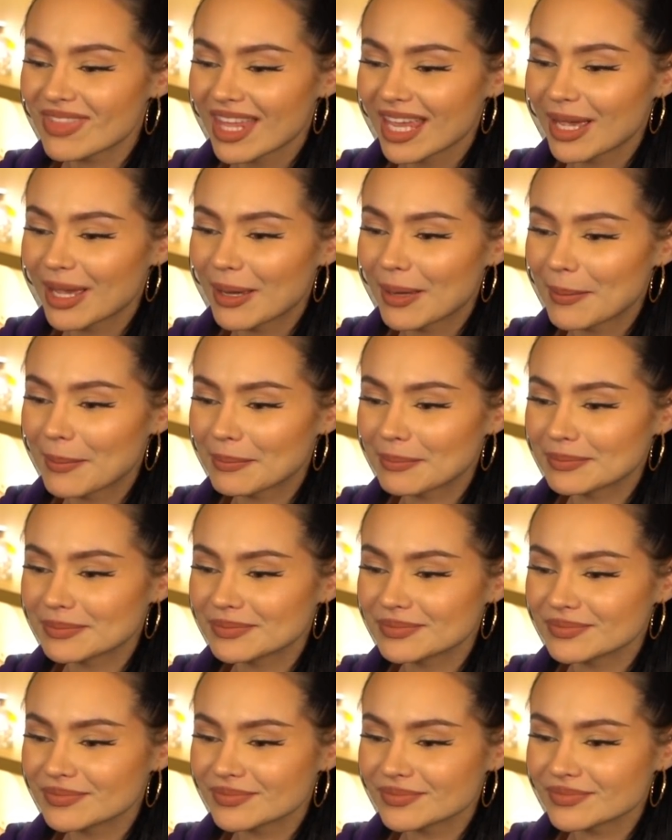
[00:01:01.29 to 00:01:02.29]

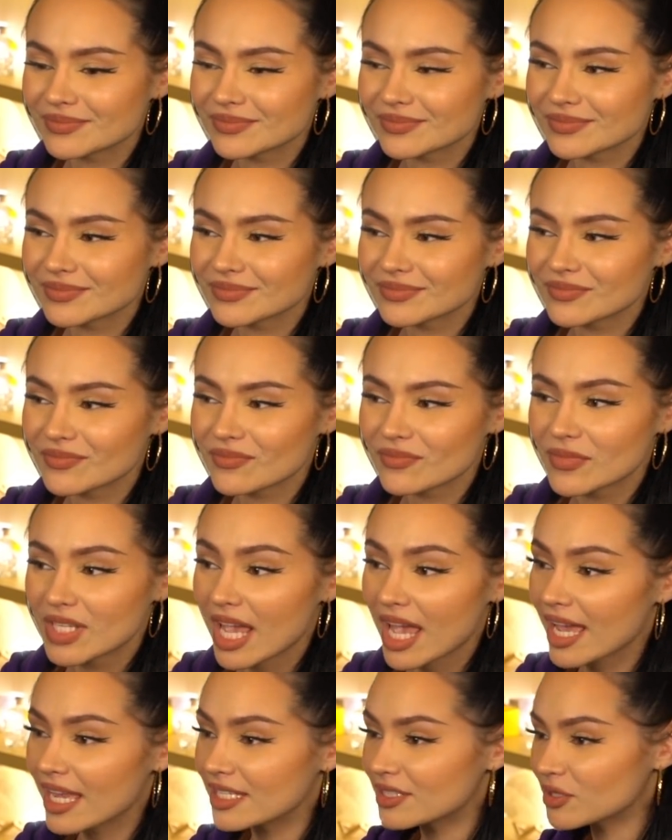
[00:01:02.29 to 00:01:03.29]

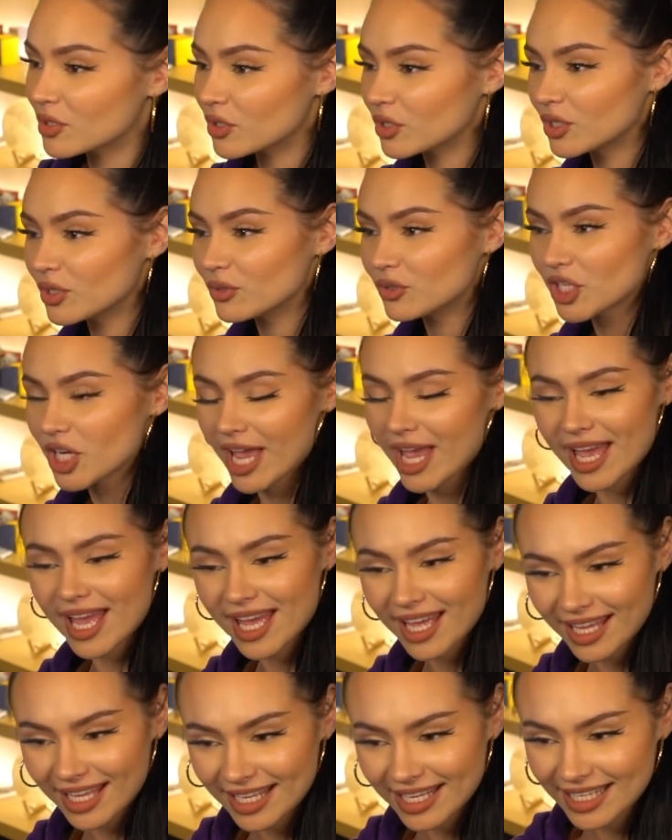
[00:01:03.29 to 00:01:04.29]
yeah, he's got a new
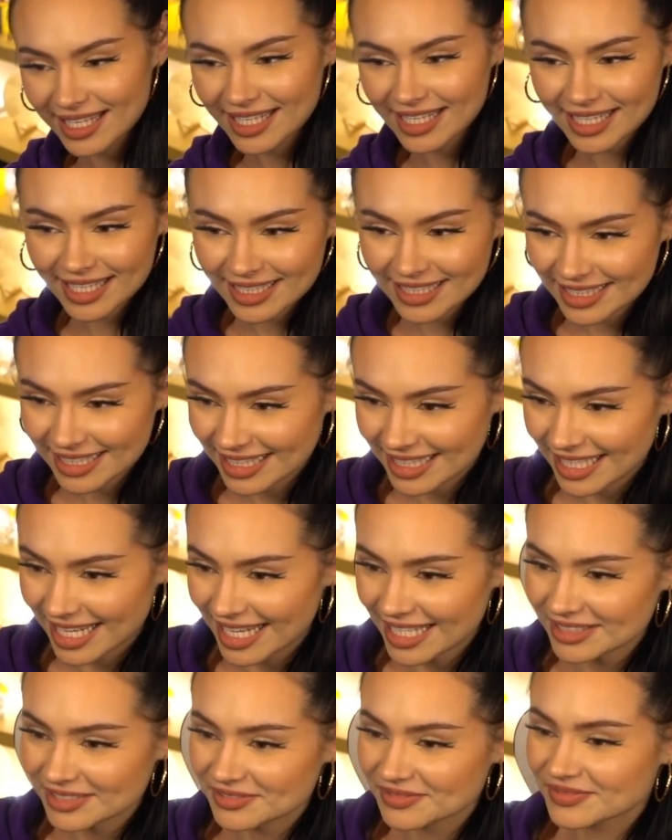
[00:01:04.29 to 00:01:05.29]
chair. Look at
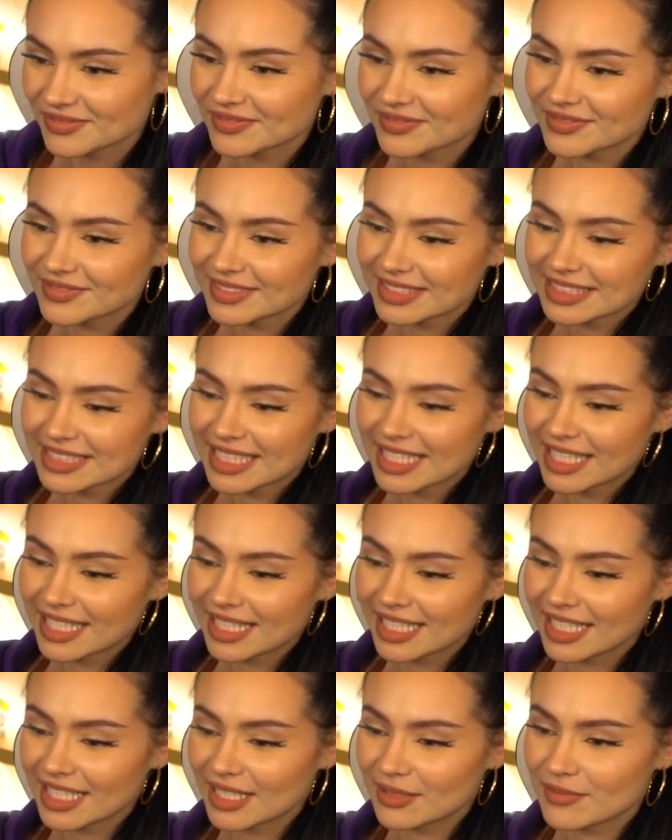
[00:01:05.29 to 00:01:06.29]
that.
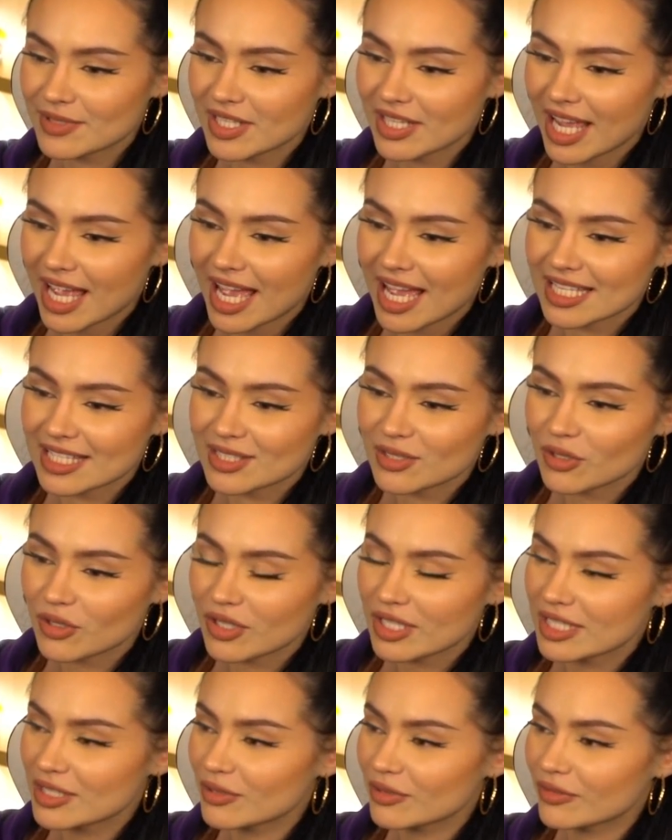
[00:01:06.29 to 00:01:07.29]
So yeah, it's
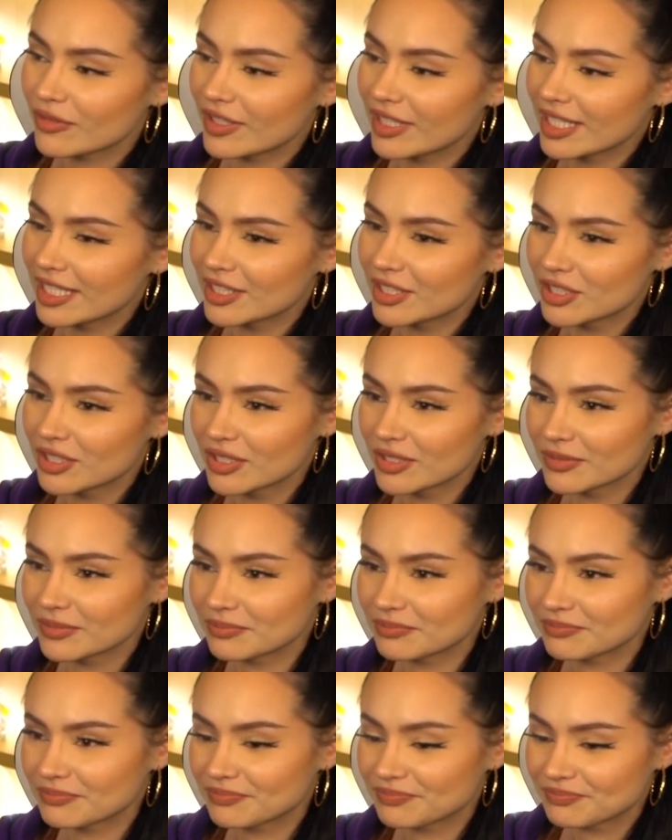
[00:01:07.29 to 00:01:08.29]
not finished,
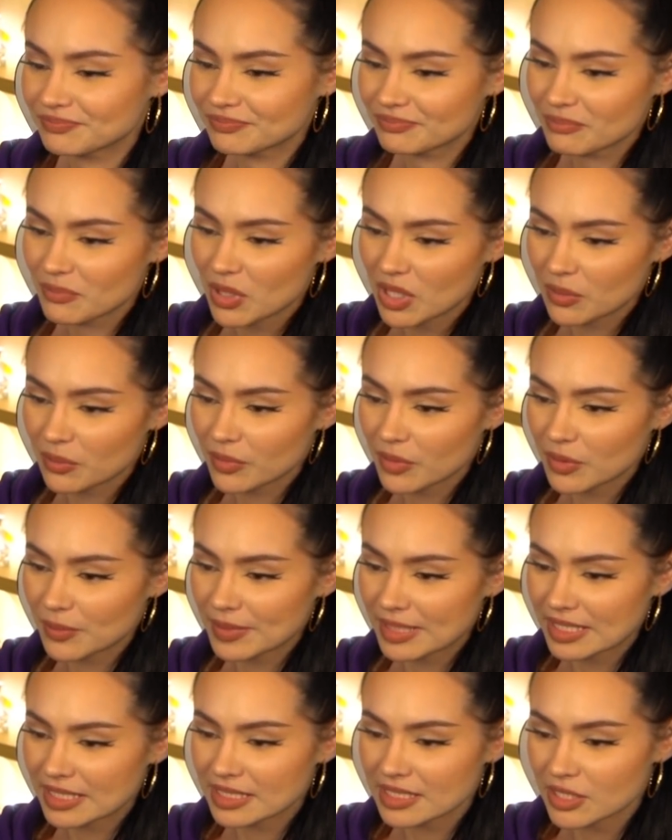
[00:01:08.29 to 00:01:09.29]
but it will
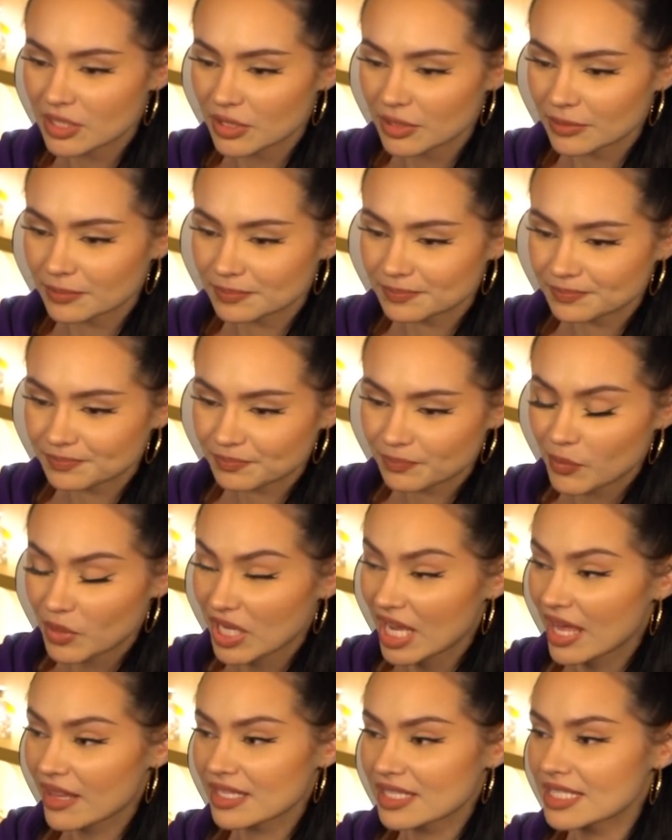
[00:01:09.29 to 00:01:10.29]
be soon. But
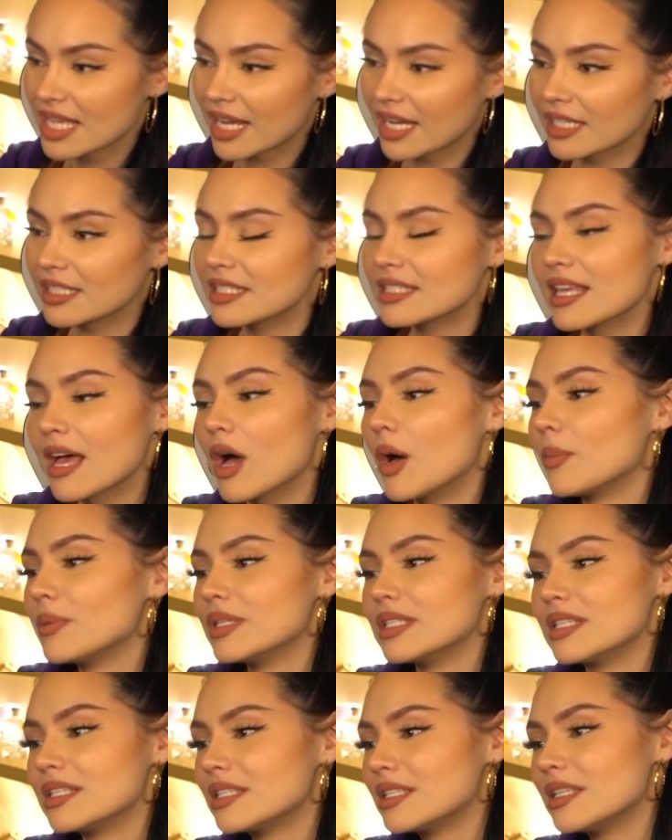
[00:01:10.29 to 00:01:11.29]
yeah, the second setup
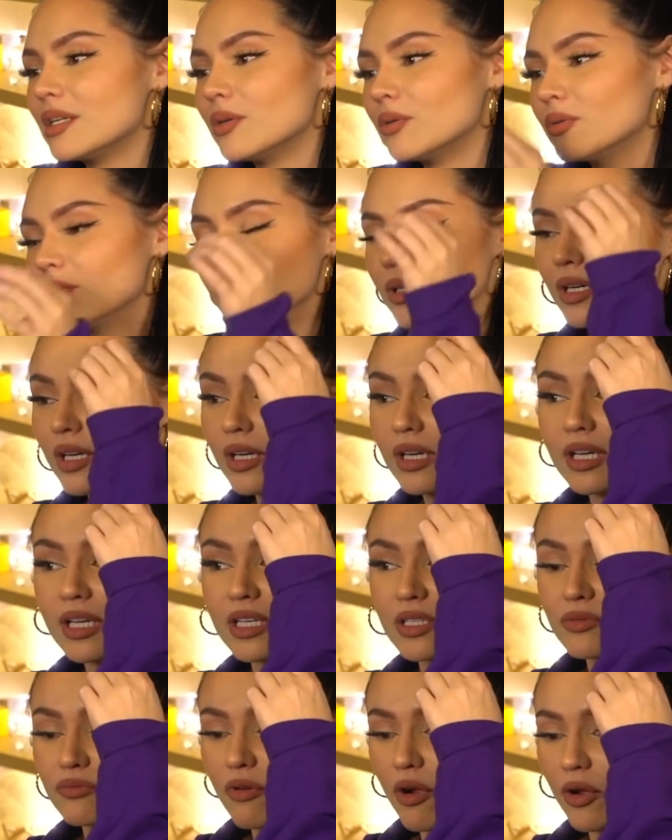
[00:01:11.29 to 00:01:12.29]
is still,
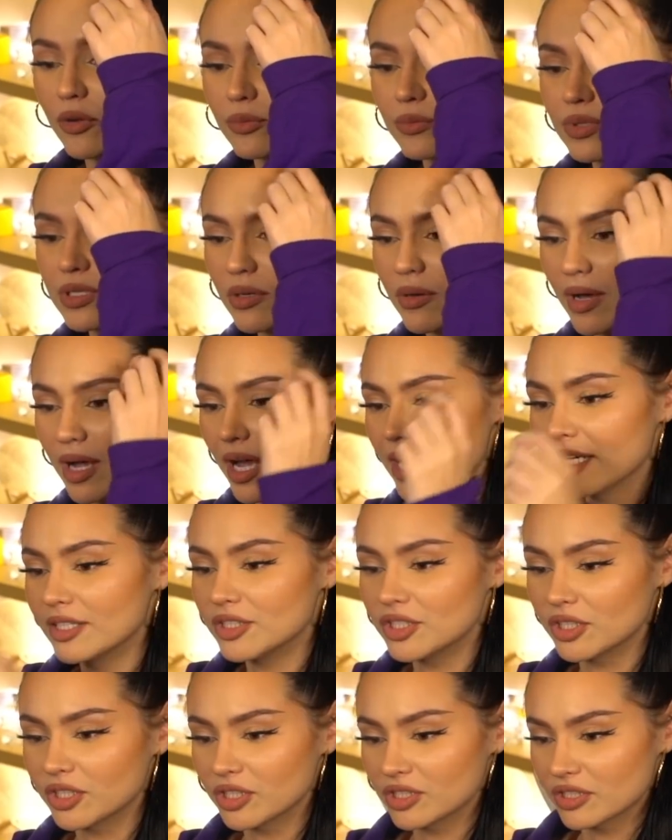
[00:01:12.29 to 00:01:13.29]
it's rope. So I
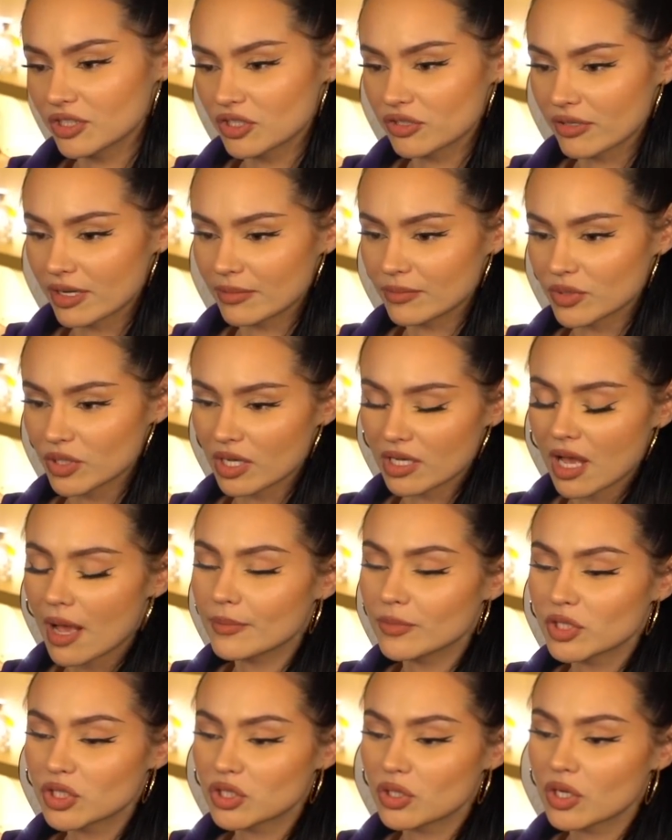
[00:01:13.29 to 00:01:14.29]
literally couldn't stream. So
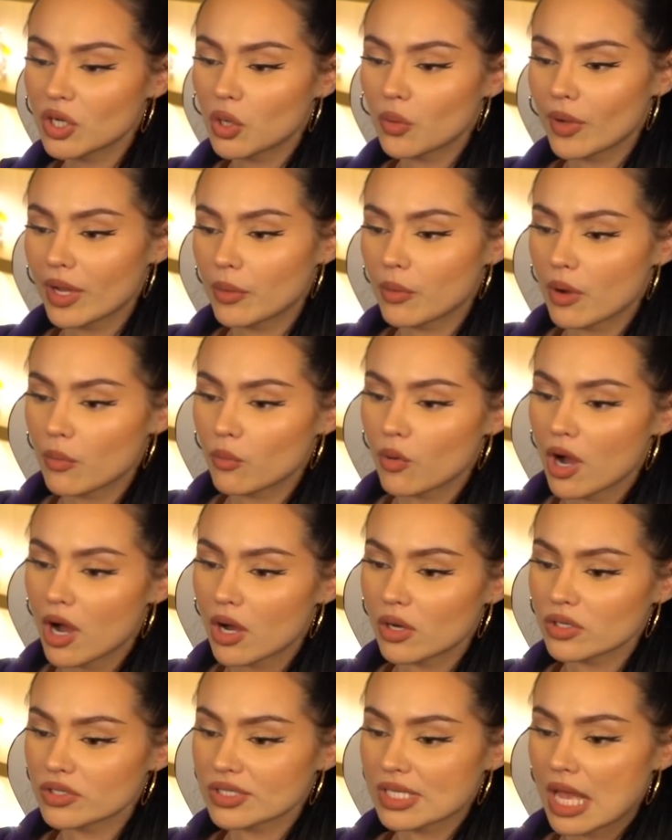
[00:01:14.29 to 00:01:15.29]
I'm just doing a quick one
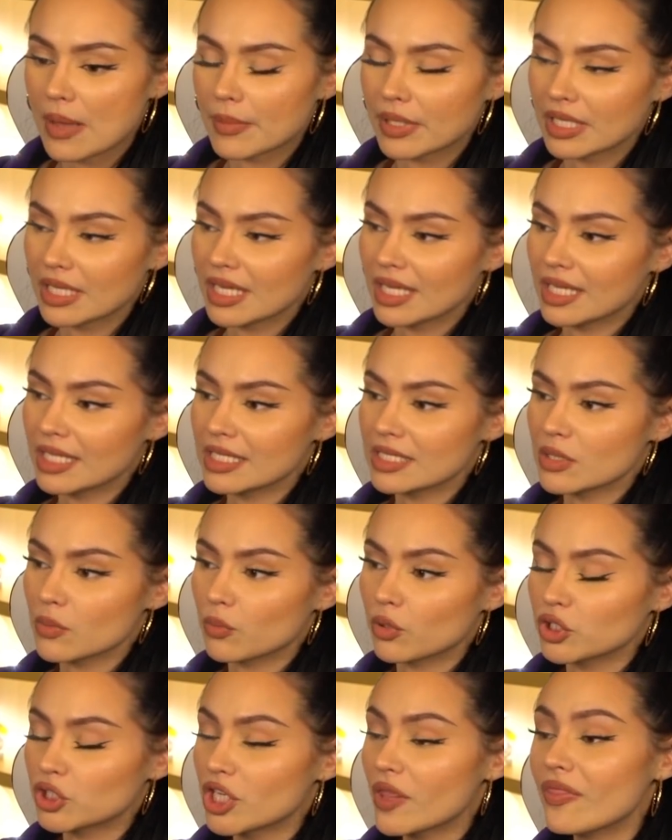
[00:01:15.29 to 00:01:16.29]
while Simon is
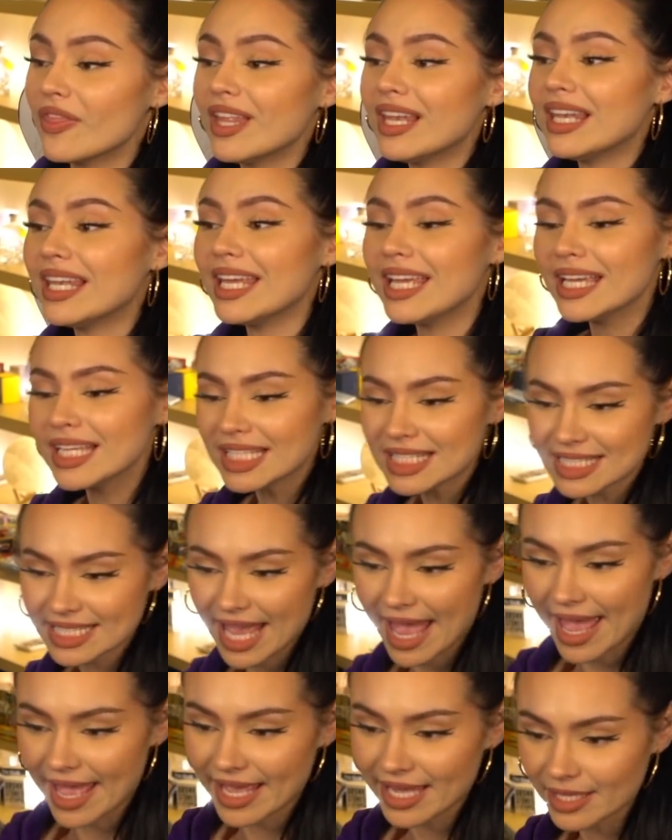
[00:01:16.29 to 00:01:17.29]
watching the Leeds
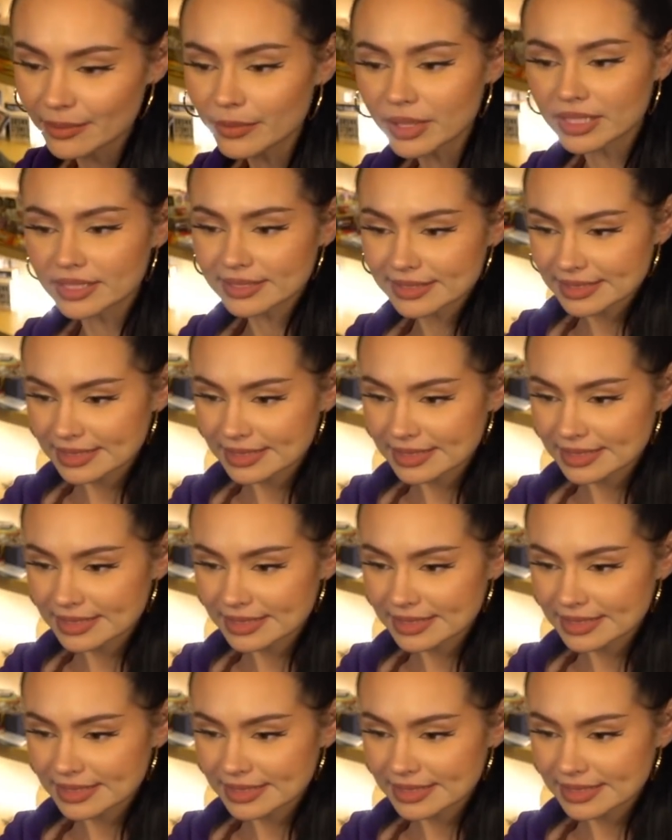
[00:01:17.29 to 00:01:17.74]
game.